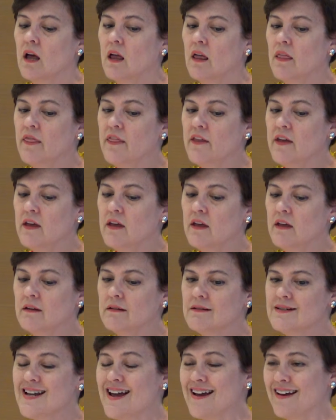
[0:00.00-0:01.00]
The
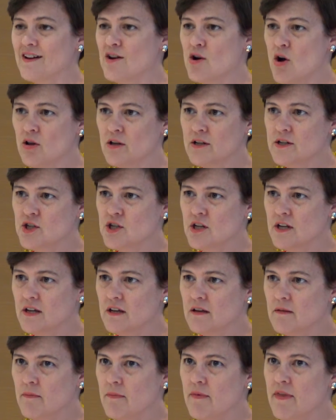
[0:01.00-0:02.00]

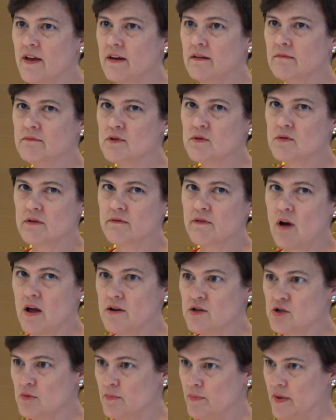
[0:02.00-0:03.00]
technology that sort of
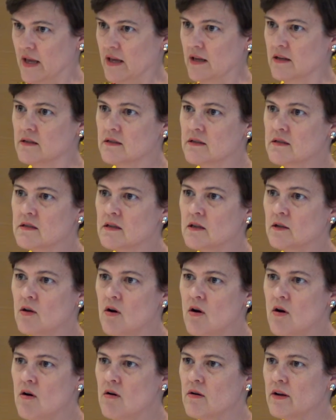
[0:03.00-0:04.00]
underpins the
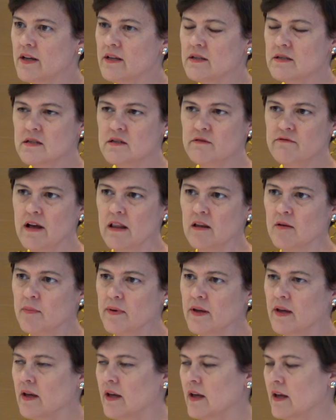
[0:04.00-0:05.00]
law is developing.